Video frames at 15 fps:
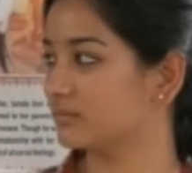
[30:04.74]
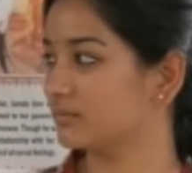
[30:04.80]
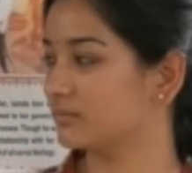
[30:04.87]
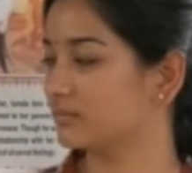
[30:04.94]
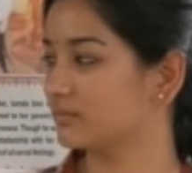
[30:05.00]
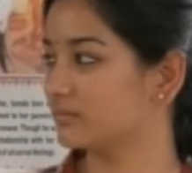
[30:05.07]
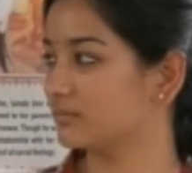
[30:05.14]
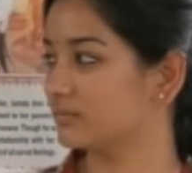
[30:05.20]

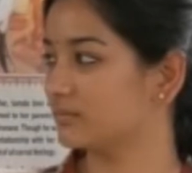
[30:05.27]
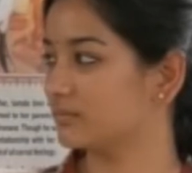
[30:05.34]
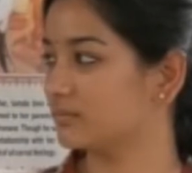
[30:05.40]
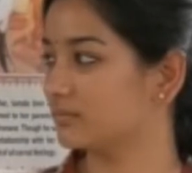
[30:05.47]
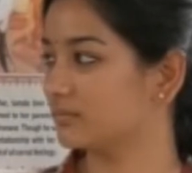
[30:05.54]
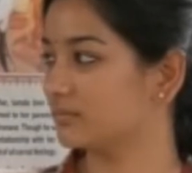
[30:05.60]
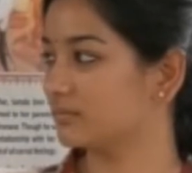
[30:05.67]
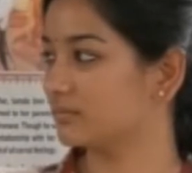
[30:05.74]

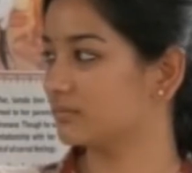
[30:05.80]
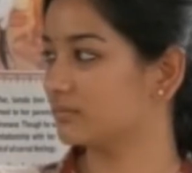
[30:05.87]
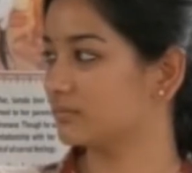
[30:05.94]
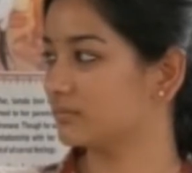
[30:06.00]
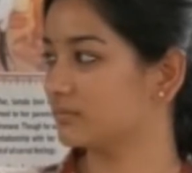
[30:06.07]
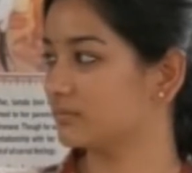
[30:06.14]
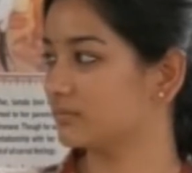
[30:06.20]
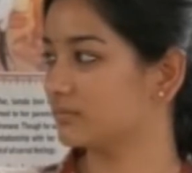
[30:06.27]

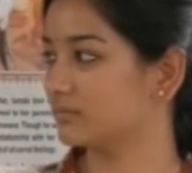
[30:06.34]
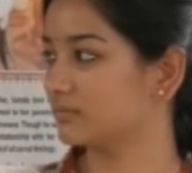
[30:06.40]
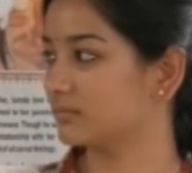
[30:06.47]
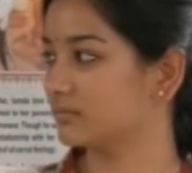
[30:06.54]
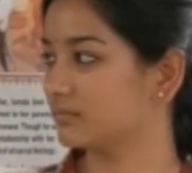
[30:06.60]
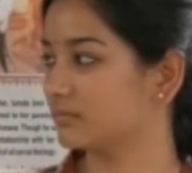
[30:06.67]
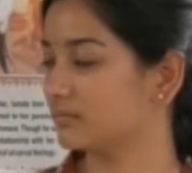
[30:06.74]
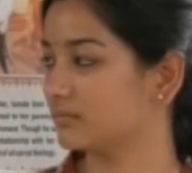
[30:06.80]

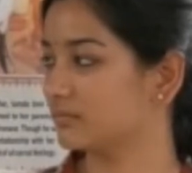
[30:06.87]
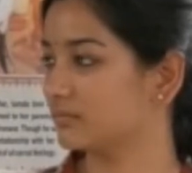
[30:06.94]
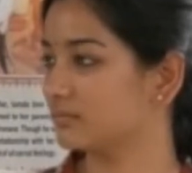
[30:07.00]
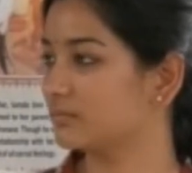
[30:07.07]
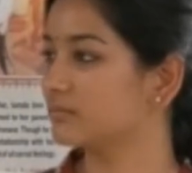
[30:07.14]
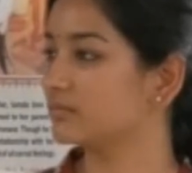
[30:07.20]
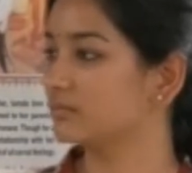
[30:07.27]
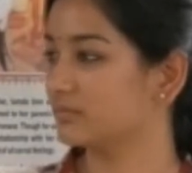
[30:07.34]

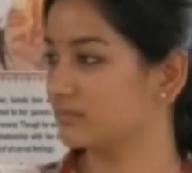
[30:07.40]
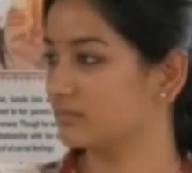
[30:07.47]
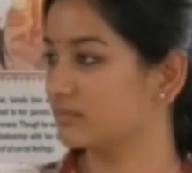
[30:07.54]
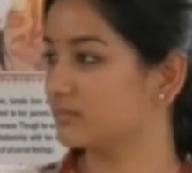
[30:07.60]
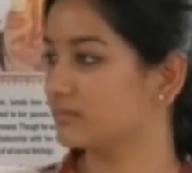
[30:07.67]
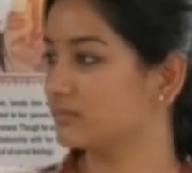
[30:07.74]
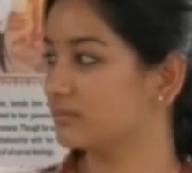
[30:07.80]
(not speaking)